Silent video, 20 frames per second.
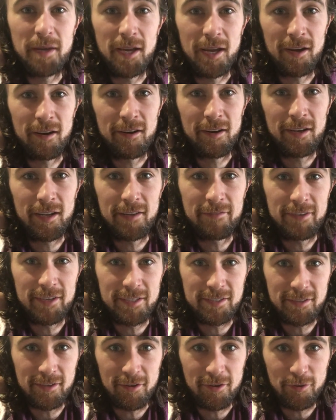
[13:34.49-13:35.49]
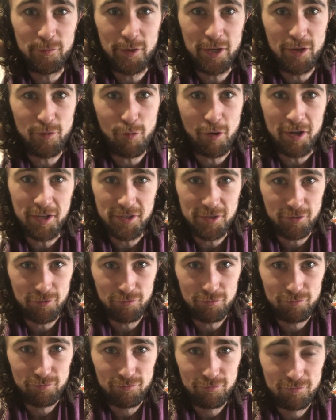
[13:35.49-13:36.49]
caring if it doesn't go the way you want it to,
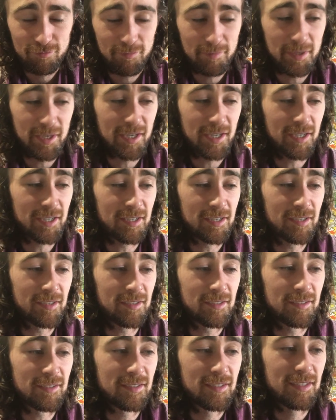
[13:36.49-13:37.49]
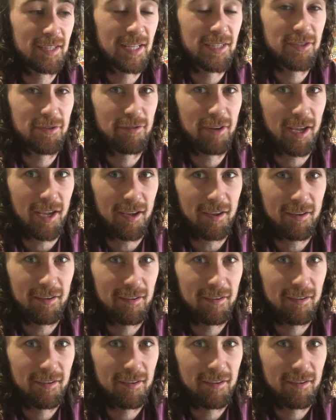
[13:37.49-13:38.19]
because that's okay.